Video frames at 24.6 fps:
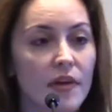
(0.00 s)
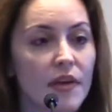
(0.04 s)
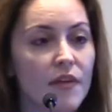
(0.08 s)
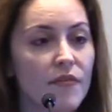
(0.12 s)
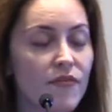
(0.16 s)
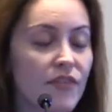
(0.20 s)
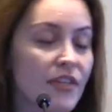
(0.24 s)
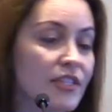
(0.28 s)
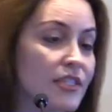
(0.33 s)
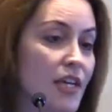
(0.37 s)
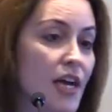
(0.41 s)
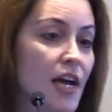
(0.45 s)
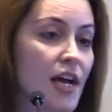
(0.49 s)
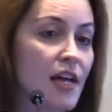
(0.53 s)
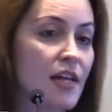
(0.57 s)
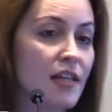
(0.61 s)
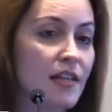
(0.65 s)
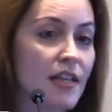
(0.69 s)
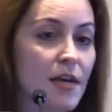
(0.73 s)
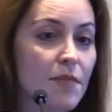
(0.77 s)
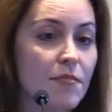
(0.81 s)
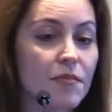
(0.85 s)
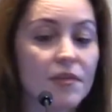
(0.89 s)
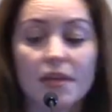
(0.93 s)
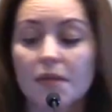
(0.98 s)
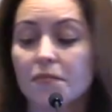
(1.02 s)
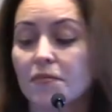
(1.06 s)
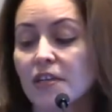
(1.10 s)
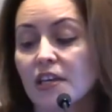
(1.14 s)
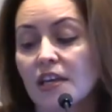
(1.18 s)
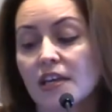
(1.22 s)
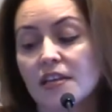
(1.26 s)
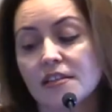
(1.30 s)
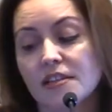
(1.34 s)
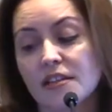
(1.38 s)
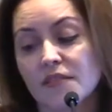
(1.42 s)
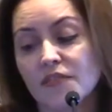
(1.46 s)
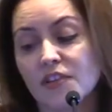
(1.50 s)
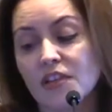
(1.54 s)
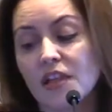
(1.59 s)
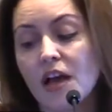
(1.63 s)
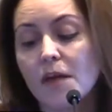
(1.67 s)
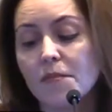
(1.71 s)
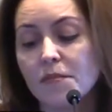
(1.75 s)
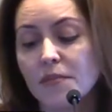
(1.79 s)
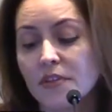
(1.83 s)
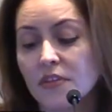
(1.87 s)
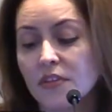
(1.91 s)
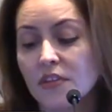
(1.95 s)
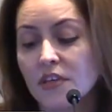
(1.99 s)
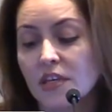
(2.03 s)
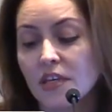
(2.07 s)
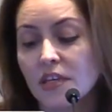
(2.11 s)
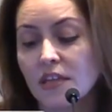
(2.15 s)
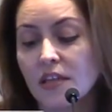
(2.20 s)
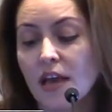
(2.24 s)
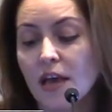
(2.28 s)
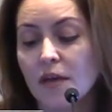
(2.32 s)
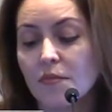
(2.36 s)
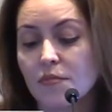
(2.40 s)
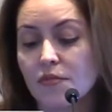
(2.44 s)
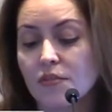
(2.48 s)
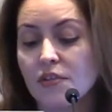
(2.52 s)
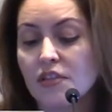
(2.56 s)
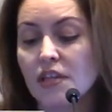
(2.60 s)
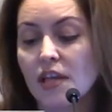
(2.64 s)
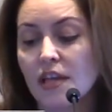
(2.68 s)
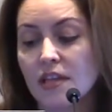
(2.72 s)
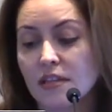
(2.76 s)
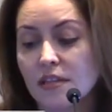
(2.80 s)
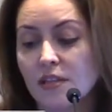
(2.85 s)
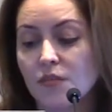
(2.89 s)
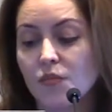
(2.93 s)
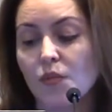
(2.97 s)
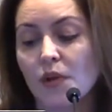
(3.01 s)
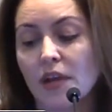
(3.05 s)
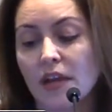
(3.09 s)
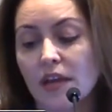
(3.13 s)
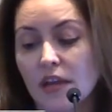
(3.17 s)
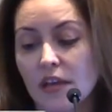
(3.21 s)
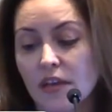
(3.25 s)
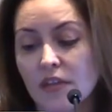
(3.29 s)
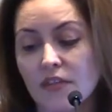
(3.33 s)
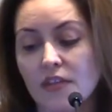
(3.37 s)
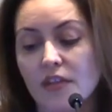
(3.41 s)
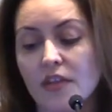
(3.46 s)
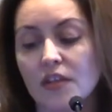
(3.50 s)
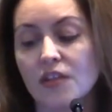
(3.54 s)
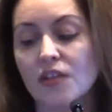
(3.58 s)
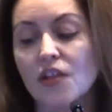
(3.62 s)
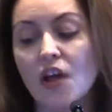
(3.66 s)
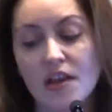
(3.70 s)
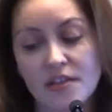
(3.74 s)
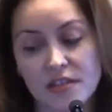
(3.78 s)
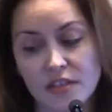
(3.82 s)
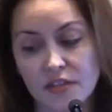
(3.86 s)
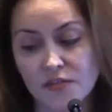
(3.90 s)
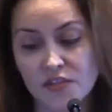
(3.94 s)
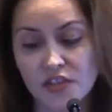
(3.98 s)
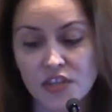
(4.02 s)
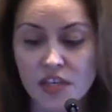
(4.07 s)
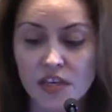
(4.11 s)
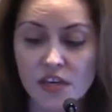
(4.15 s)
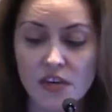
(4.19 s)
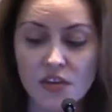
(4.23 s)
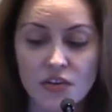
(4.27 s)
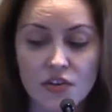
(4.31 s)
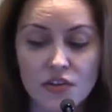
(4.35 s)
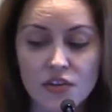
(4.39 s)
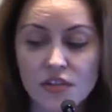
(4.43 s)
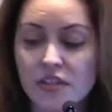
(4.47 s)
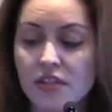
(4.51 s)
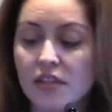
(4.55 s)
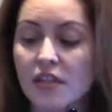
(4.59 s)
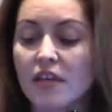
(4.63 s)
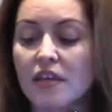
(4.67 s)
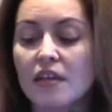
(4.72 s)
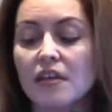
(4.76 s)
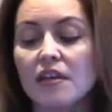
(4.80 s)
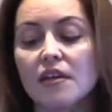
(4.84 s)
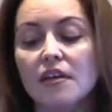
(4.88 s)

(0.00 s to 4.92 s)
infantile epileptic encephalopathy that presents with loss of skills,